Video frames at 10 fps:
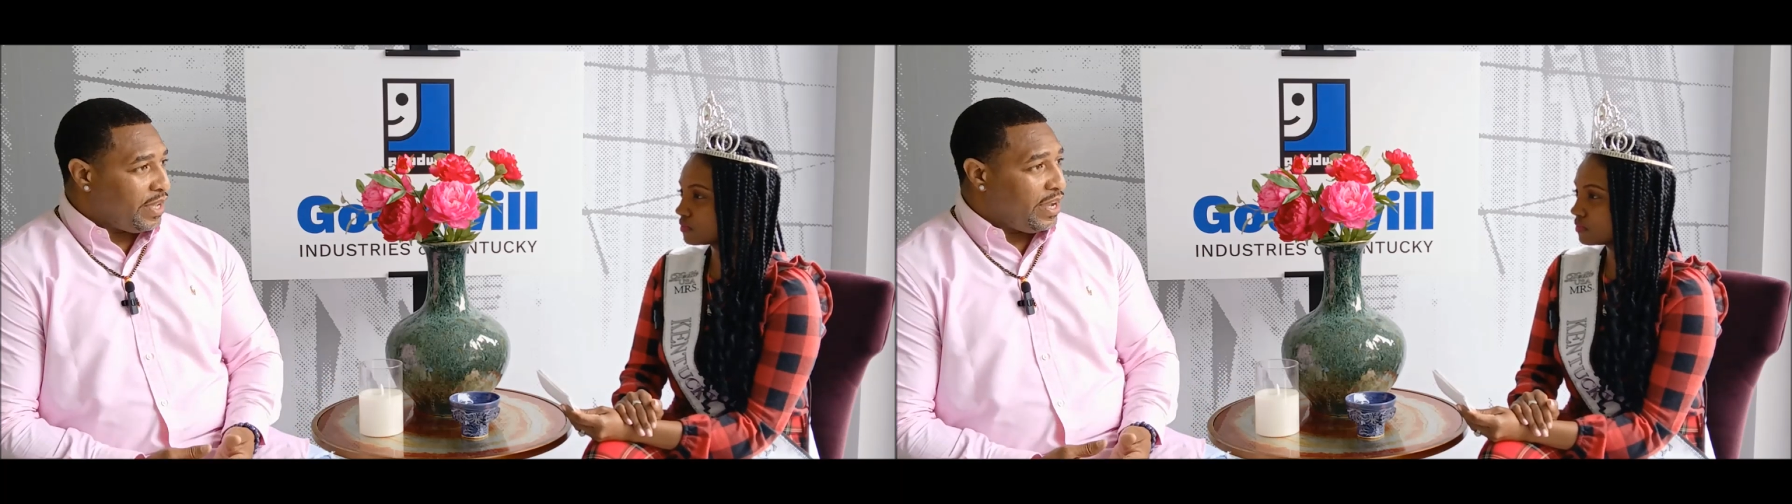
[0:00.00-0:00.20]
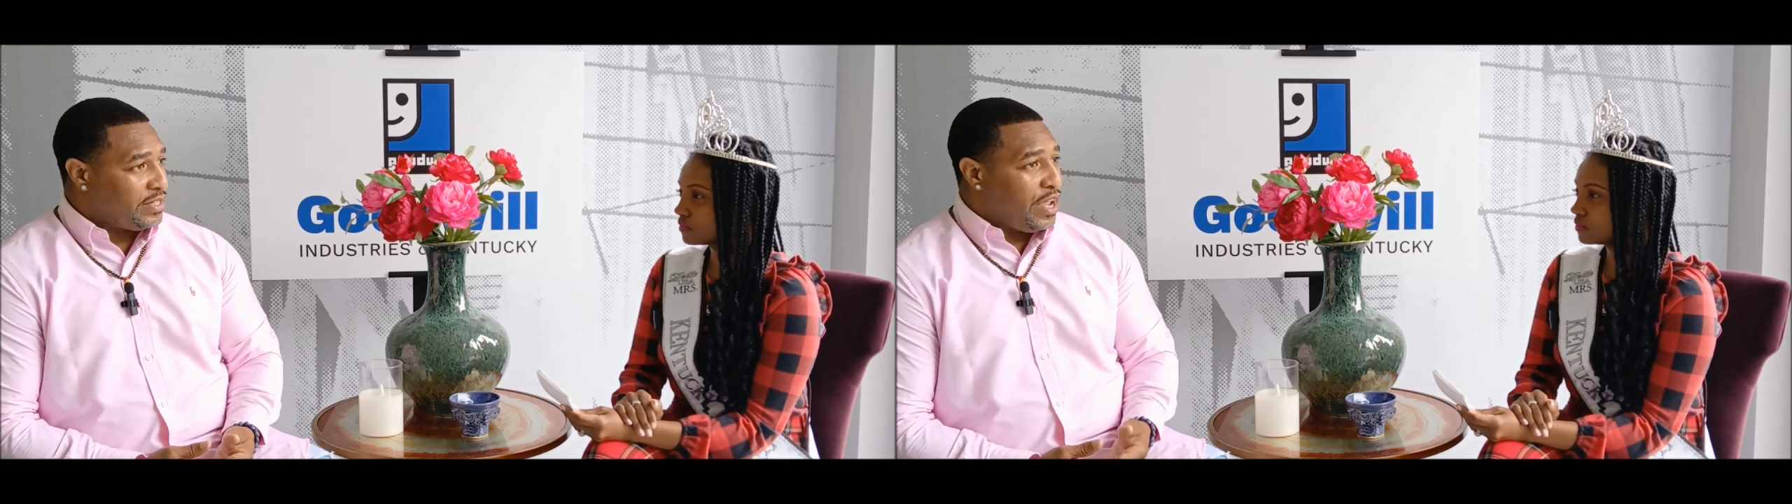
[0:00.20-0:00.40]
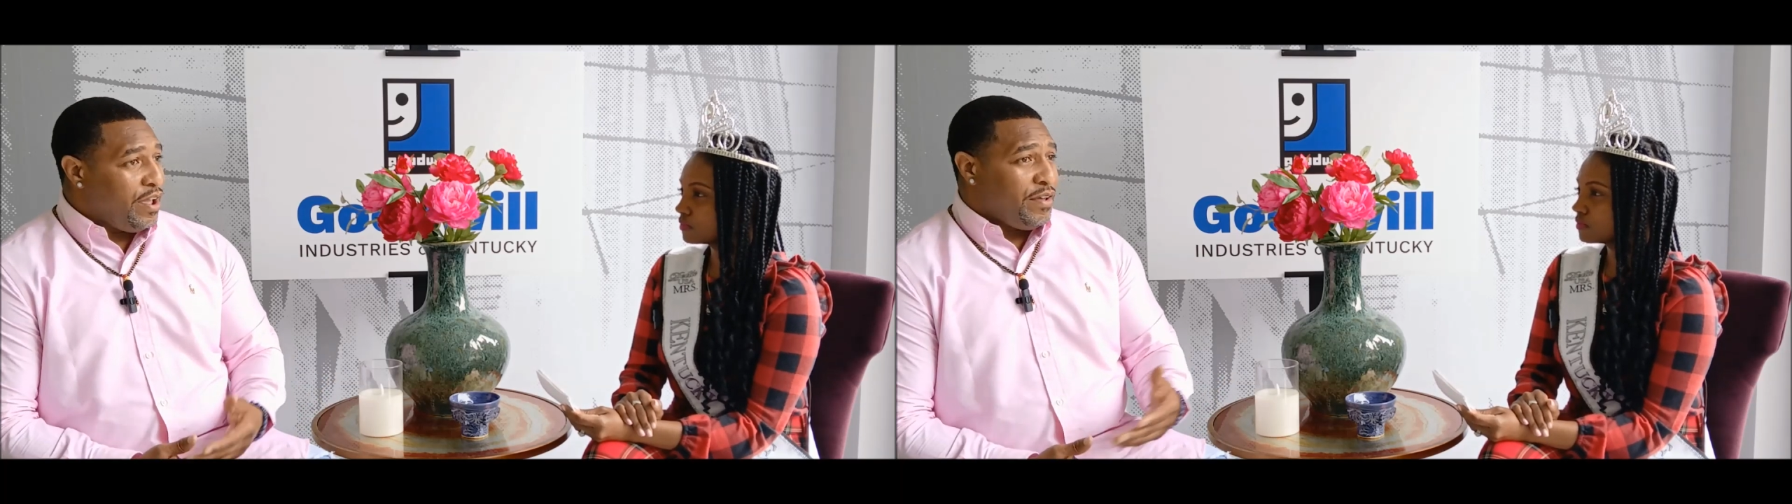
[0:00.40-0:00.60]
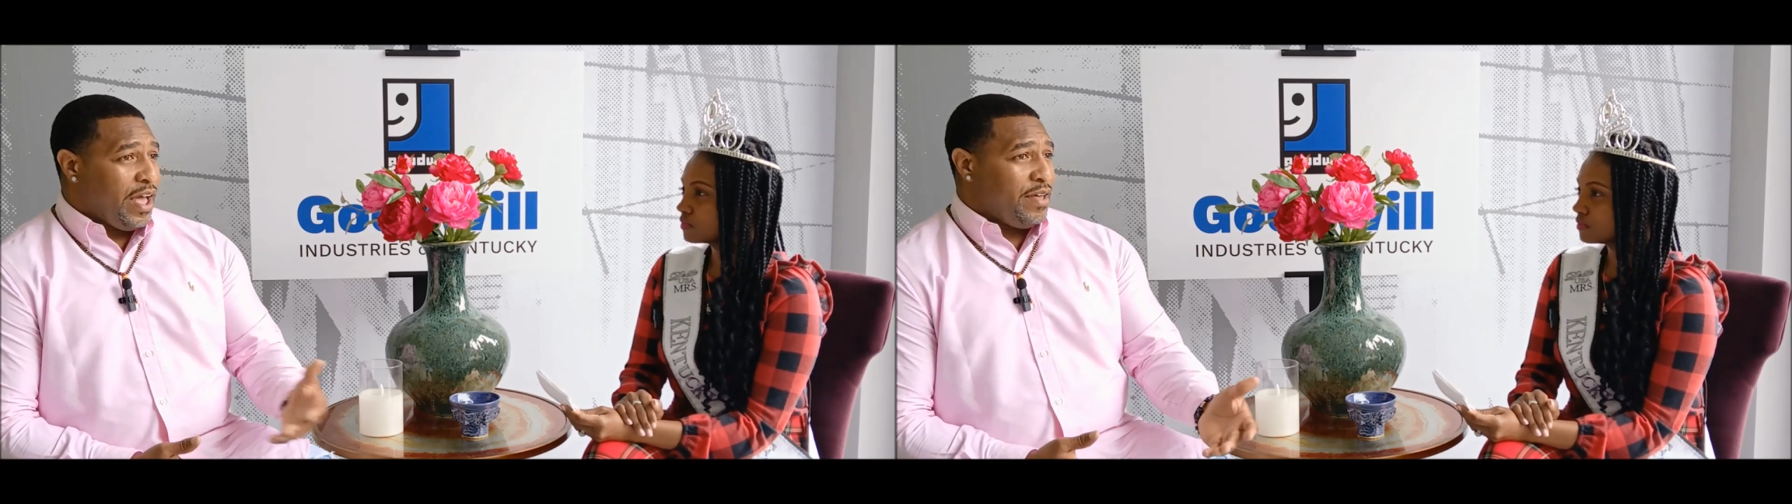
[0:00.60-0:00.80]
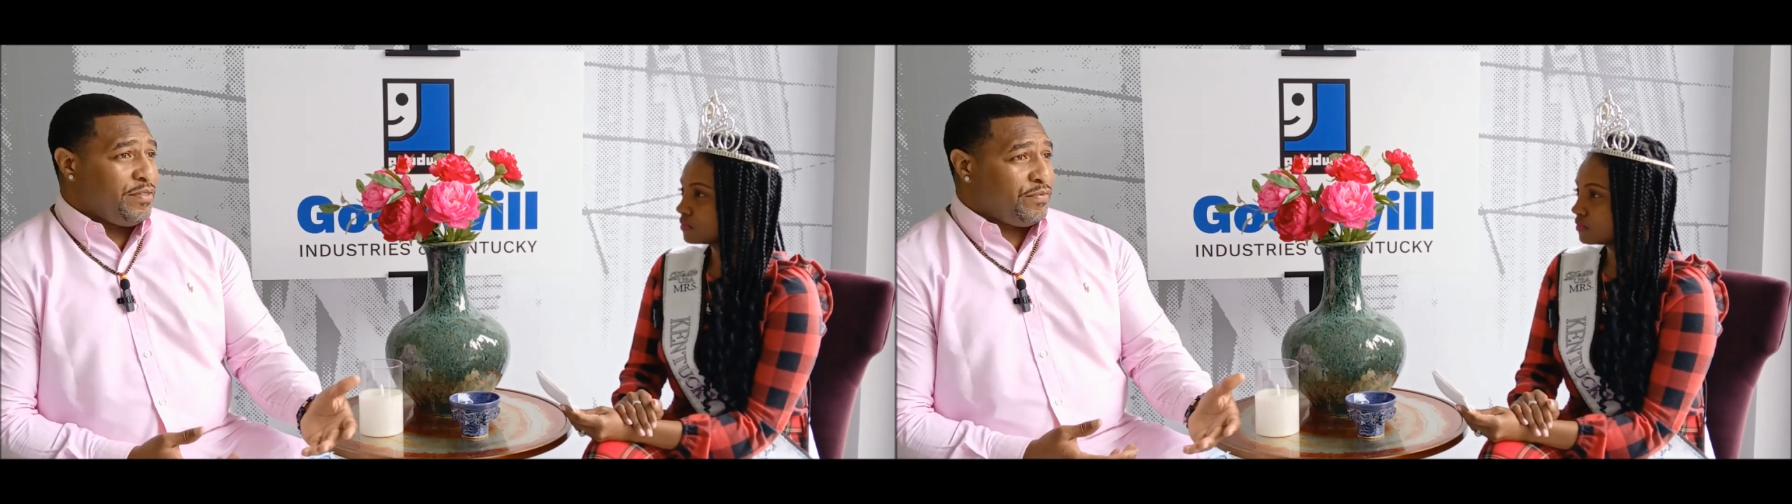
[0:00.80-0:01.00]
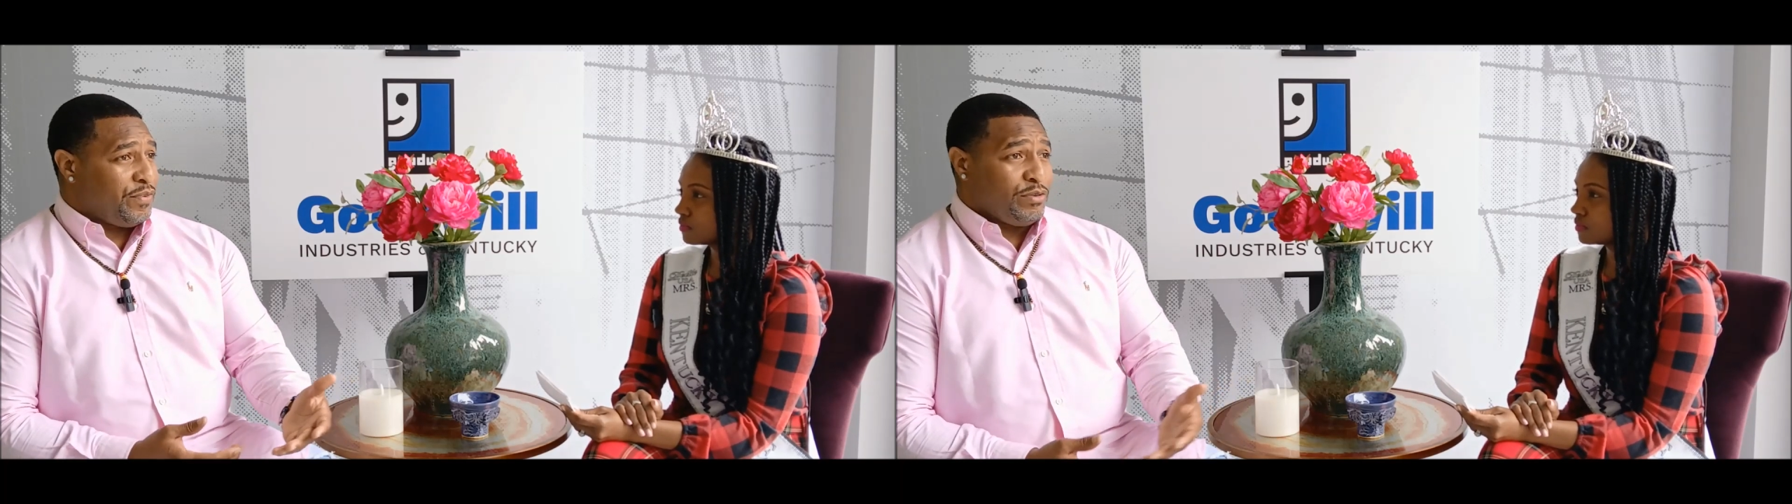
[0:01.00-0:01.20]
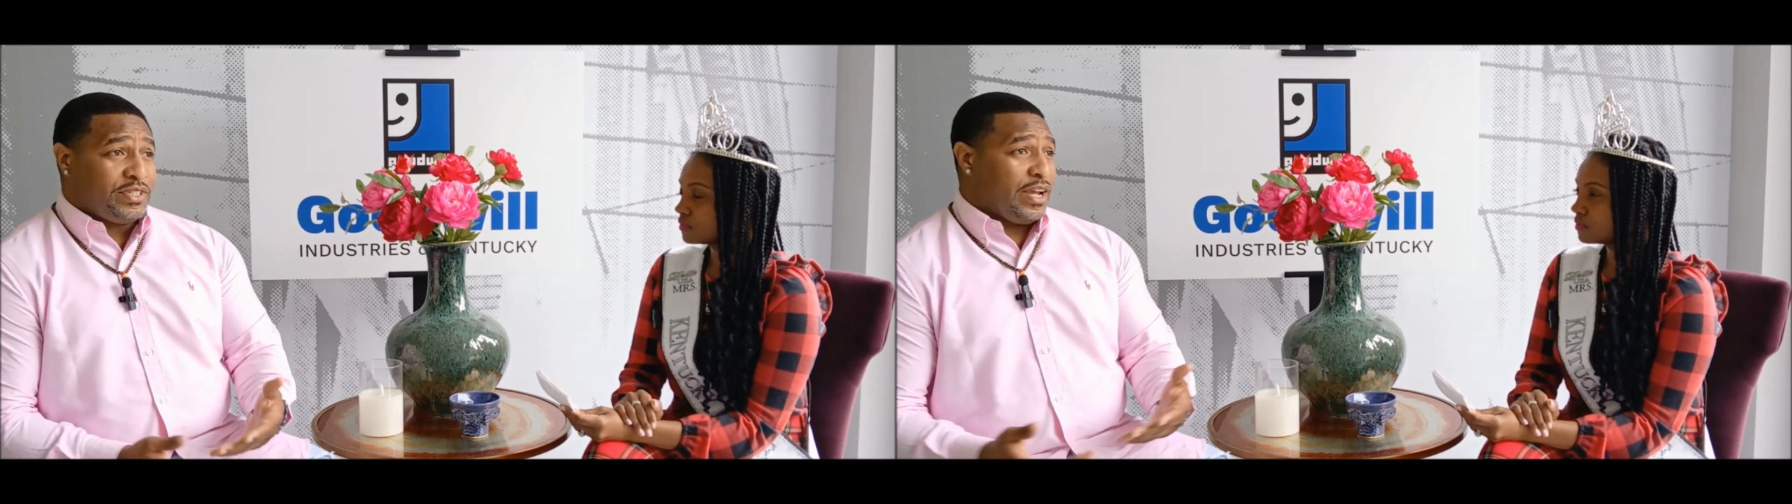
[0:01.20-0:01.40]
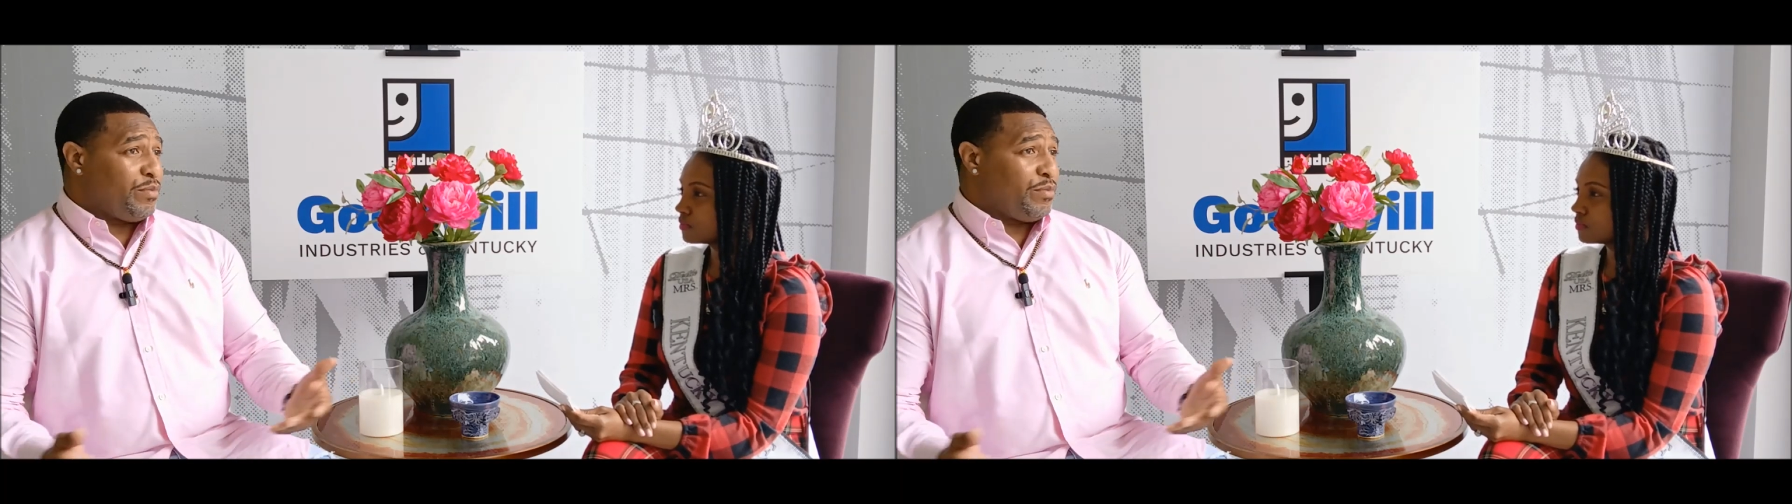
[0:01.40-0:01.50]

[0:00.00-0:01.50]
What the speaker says: things, first